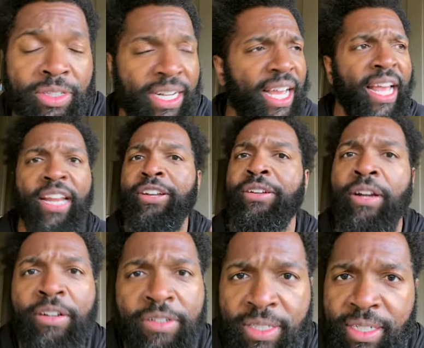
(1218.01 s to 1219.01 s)
and I had
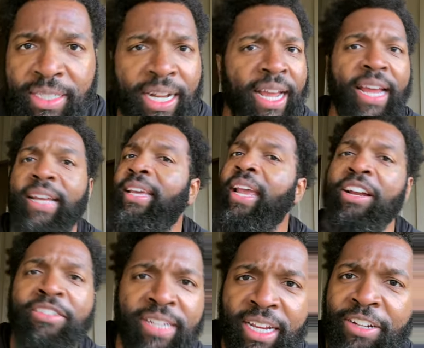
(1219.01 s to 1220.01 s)
nurses and I had
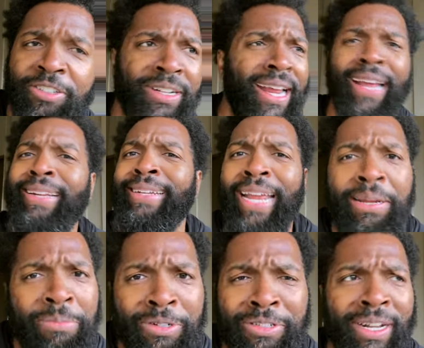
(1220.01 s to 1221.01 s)
caretakers and I had
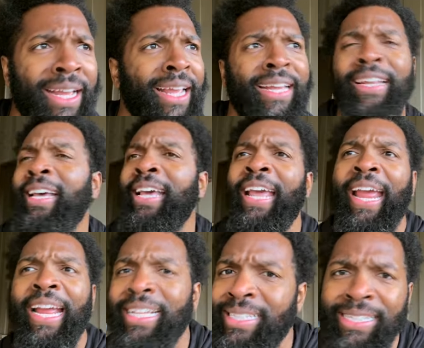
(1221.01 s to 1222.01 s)
neighbors and I had
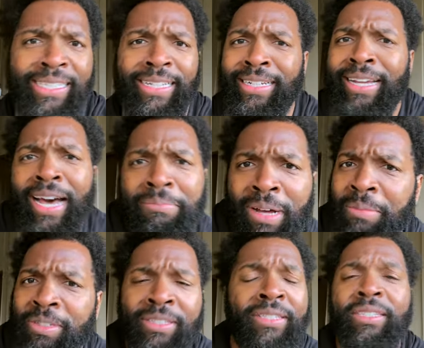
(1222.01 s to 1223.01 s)
aunties and
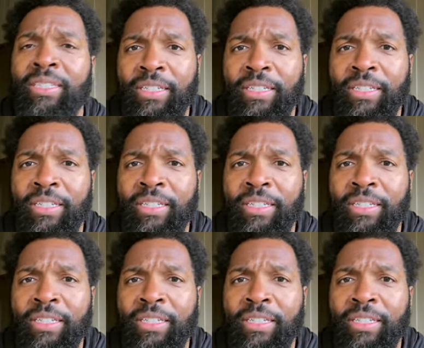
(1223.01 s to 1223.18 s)
godmamas